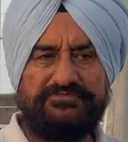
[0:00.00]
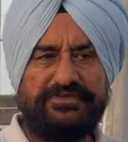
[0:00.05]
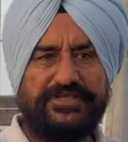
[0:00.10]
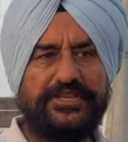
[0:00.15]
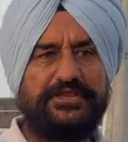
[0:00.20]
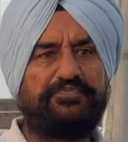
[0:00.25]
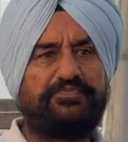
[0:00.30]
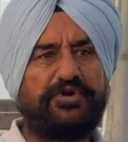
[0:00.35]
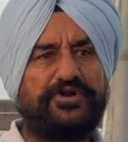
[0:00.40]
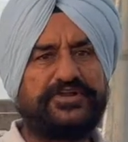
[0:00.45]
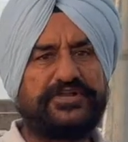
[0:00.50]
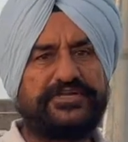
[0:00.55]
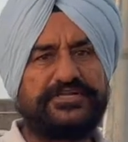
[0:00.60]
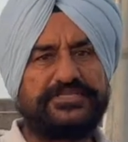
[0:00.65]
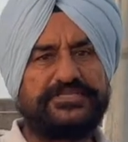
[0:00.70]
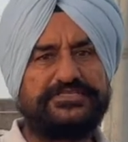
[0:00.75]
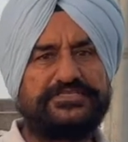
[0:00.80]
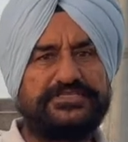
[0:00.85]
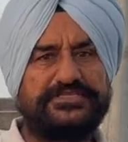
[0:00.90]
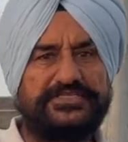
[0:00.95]
very important
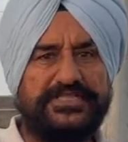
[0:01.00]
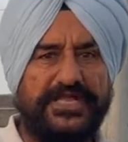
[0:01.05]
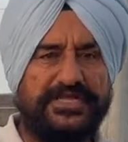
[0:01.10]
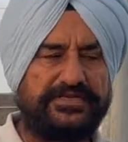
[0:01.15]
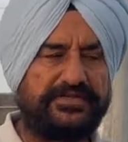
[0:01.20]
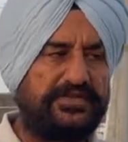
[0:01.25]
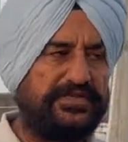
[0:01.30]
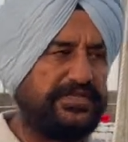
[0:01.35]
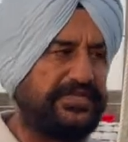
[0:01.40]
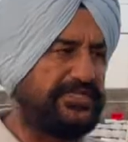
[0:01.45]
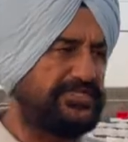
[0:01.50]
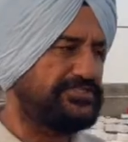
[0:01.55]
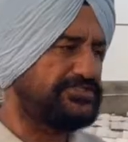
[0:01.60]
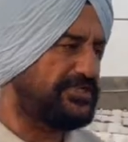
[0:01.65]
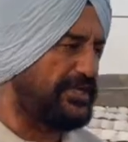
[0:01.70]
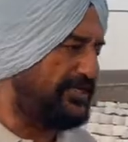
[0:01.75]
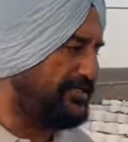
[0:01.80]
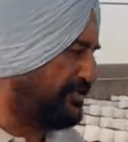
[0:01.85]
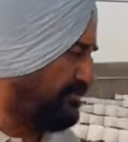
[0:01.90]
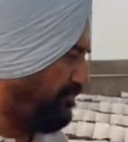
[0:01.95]
is that
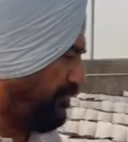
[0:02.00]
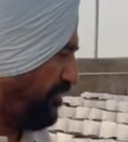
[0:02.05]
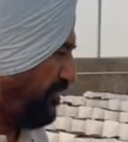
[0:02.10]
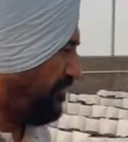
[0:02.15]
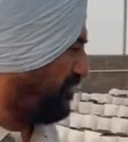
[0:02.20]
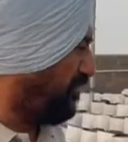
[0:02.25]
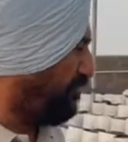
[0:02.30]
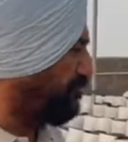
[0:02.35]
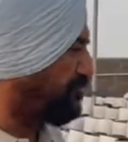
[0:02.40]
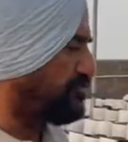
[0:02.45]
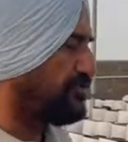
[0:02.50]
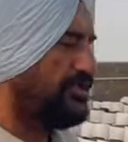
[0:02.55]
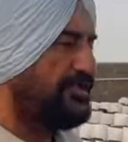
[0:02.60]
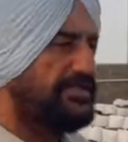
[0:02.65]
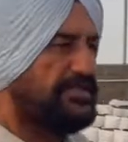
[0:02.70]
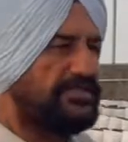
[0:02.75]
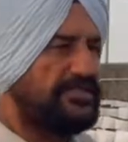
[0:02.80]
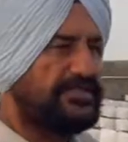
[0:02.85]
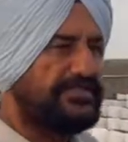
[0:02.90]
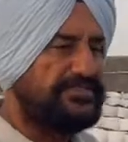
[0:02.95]
inside the polyhouse,
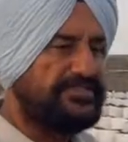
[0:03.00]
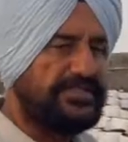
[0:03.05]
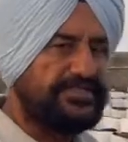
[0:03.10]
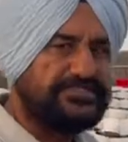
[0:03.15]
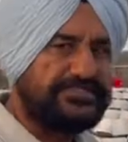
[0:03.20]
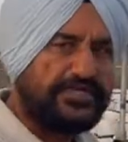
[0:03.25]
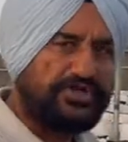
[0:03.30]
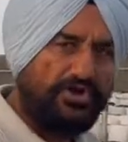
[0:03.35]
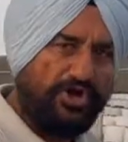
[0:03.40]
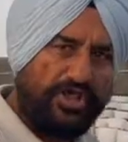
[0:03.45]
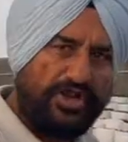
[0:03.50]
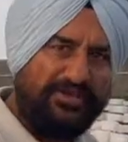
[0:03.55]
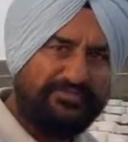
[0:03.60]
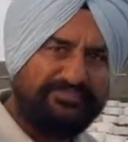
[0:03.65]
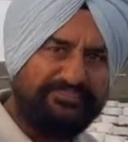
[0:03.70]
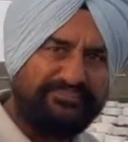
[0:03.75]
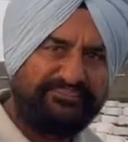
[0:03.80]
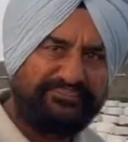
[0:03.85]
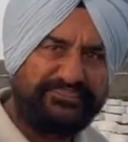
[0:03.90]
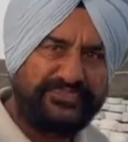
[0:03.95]
there is a column
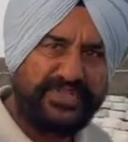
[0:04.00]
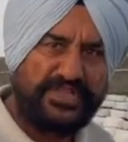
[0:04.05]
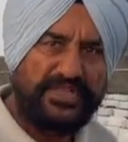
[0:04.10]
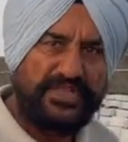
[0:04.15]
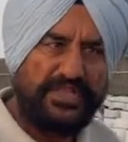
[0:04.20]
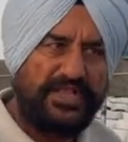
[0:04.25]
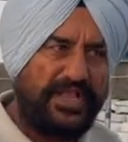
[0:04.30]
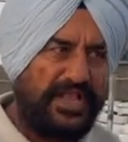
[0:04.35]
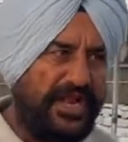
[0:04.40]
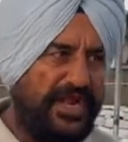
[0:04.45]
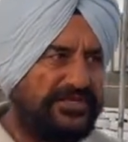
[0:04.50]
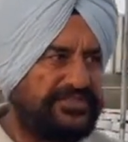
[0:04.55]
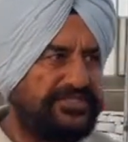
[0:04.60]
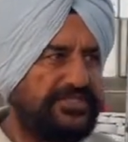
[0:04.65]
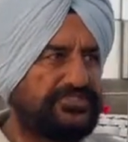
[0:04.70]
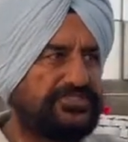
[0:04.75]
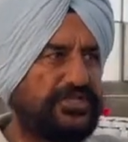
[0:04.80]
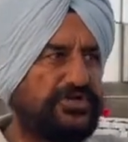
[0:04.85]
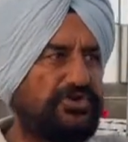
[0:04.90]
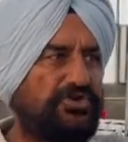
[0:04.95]
and there
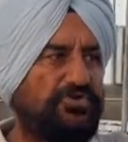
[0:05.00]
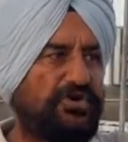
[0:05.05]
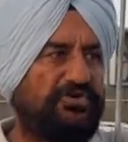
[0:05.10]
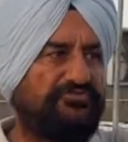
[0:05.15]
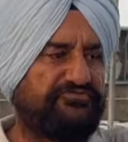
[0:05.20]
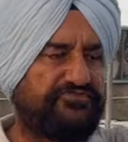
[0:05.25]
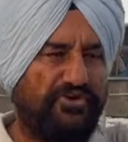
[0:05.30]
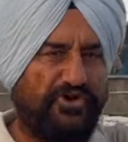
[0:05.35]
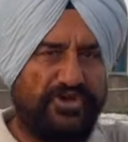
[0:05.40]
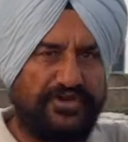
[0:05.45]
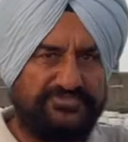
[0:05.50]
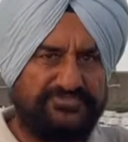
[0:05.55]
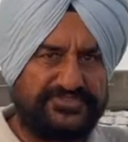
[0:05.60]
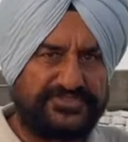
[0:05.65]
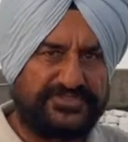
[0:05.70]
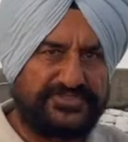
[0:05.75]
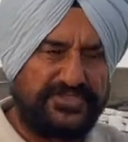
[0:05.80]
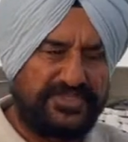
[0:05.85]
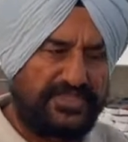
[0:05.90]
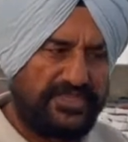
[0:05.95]
is a row of
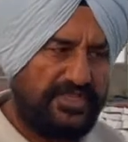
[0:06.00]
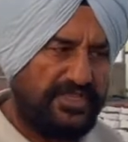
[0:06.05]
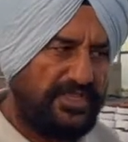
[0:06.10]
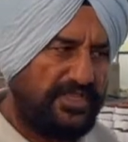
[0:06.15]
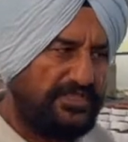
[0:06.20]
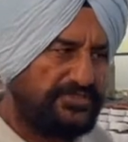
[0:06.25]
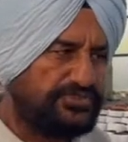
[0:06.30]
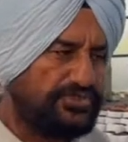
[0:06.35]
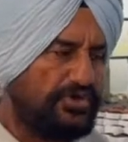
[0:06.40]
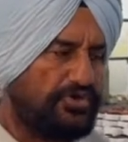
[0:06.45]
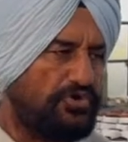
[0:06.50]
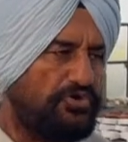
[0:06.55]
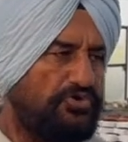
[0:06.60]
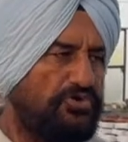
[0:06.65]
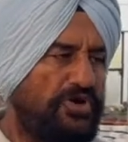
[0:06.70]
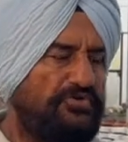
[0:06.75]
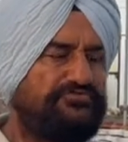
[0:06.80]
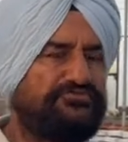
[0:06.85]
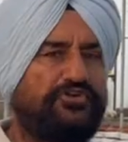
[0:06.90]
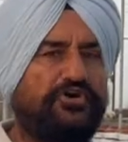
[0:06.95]
columns. So row
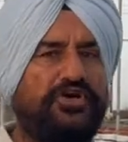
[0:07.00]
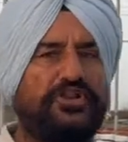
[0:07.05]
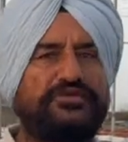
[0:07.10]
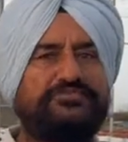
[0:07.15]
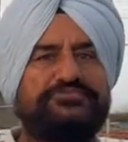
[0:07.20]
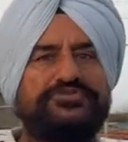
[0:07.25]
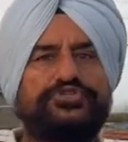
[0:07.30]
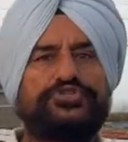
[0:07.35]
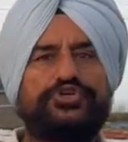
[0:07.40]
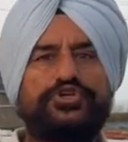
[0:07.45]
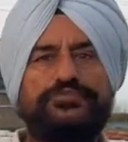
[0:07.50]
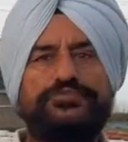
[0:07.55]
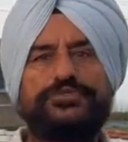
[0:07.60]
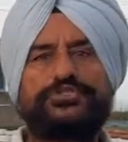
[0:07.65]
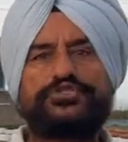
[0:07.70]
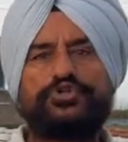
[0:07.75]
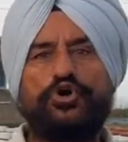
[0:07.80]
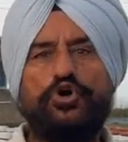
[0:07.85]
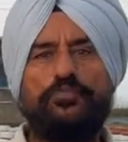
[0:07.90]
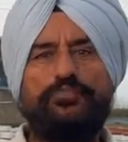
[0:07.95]
of column should be
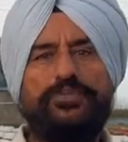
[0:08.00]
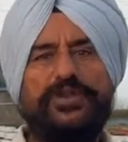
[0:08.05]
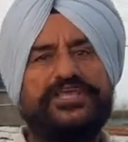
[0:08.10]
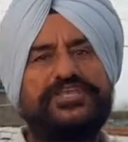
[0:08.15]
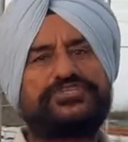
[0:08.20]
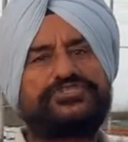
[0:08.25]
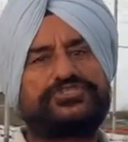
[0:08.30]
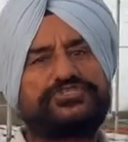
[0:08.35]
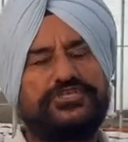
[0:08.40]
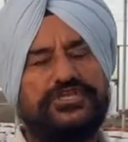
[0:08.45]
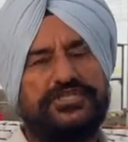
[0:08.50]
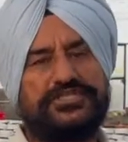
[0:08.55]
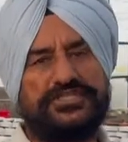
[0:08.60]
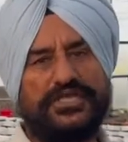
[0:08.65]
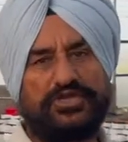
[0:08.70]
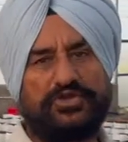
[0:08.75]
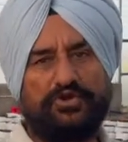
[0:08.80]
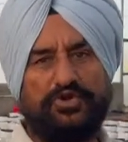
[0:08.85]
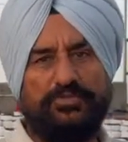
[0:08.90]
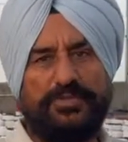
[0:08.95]
so placed in the
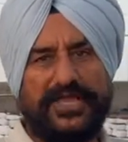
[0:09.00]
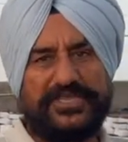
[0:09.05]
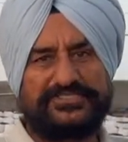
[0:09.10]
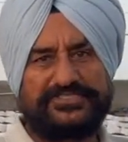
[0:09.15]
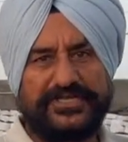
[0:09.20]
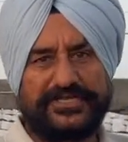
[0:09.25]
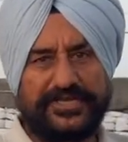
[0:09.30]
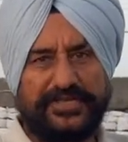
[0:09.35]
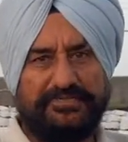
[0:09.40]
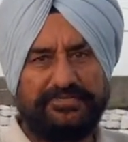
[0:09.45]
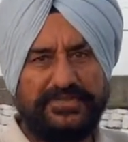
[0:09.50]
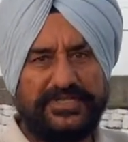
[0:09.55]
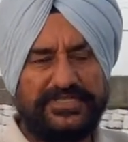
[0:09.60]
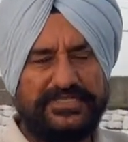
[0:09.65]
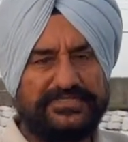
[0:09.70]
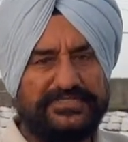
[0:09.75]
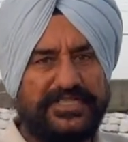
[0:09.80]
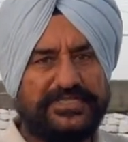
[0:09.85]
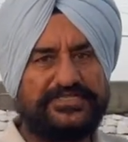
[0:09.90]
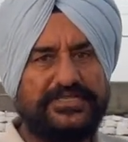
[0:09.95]
grow bag setup
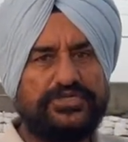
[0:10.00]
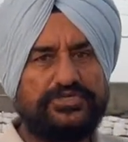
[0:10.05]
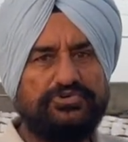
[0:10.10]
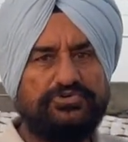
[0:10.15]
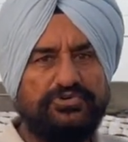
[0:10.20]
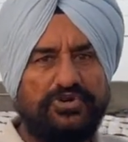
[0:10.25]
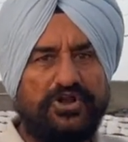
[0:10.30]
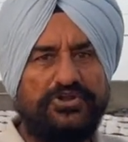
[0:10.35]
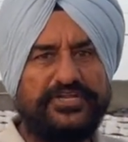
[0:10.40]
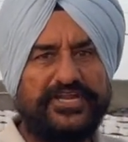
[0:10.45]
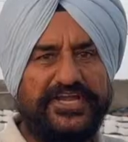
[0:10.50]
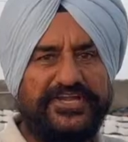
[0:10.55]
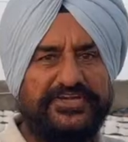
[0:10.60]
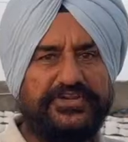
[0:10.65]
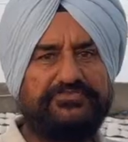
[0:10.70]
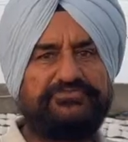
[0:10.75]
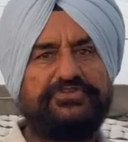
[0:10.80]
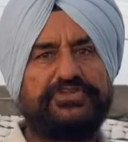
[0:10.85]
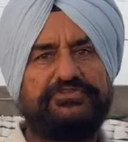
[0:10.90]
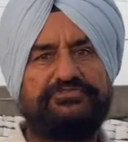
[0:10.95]
that they do not
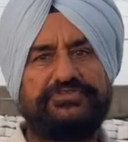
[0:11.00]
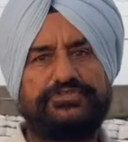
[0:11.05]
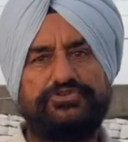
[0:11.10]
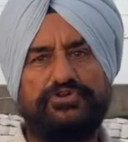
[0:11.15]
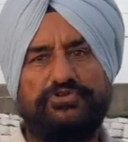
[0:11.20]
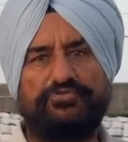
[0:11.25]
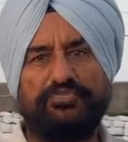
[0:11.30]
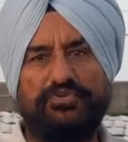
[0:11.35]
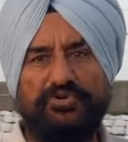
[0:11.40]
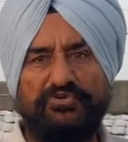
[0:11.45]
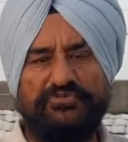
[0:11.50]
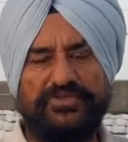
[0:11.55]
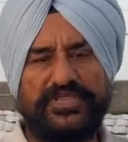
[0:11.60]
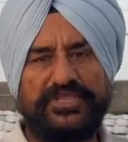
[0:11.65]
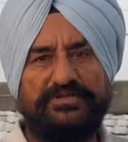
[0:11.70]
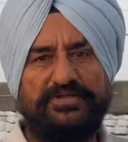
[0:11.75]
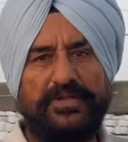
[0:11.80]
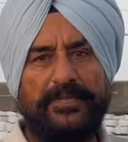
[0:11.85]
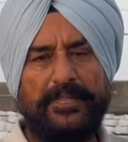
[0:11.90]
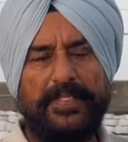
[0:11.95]
interfere with your
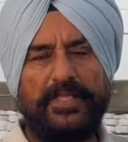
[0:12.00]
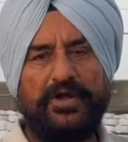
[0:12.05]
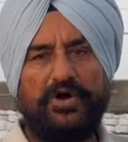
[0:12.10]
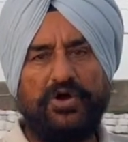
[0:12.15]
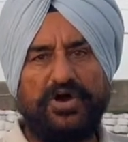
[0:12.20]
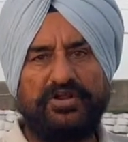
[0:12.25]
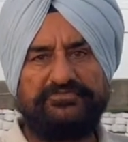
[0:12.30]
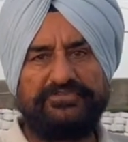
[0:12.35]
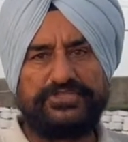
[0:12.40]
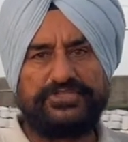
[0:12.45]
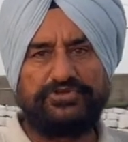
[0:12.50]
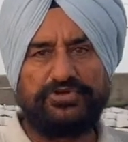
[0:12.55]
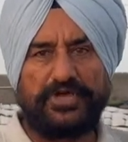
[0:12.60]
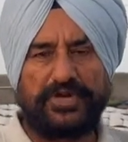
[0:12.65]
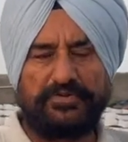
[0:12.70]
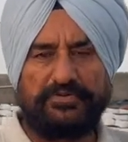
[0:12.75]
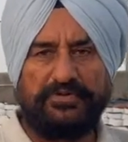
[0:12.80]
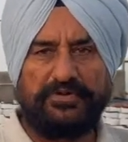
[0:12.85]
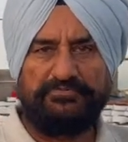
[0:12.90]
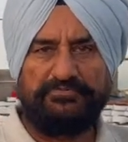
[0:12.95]
moving or with your